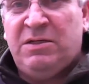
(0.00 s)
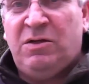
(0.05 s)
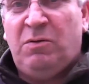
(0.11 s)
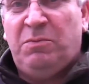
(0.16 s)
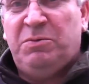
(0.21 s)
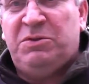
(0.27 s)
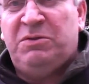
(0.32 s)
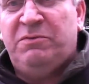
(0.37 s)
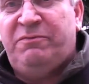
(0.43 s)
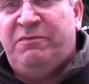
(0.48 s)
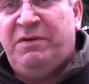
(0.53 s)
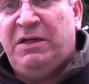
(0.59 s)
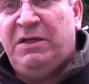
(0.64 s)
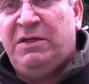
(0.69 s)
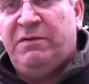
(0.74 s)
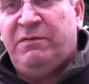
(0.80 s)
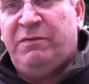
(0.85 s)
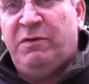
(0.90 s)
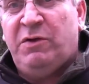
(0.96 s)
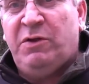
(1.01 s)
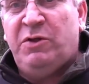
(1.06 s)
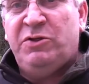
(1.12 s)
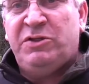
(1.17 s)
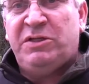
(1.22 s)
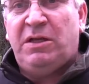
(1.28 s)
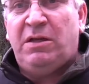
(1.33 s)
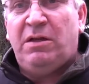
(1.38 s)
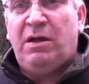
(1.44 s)
optional fit if you're
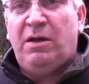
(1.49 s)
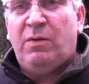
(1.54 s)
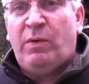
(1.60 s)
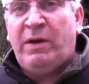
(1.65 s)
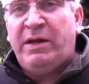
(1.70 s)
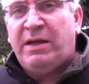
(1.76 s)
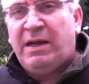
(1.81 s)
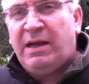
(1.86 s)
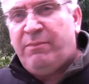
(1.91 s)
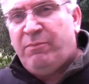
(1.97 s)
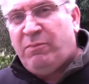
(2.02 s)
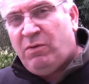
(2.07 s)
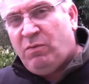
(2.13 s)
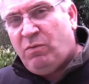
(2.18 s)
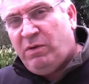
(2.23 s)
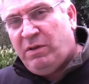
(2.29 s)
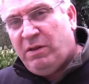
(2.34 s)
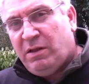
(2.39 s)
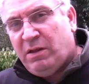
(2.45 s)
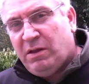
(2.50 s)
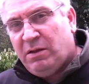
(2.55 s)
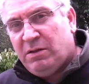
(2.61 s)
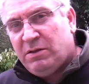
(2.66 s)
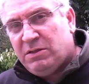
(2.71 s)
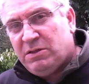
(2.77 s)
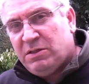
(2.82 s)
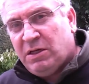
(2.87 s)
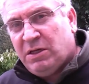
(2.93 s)
using a lightweight camera with a
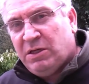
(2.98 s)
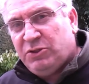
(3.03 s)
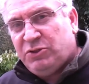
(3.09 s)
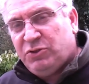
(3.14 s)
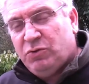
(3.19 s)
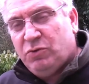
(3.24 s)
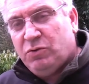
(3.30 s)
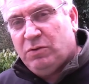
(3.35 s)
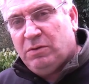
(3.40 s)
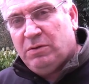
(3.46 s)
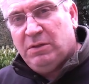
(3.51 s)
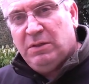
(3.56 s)
short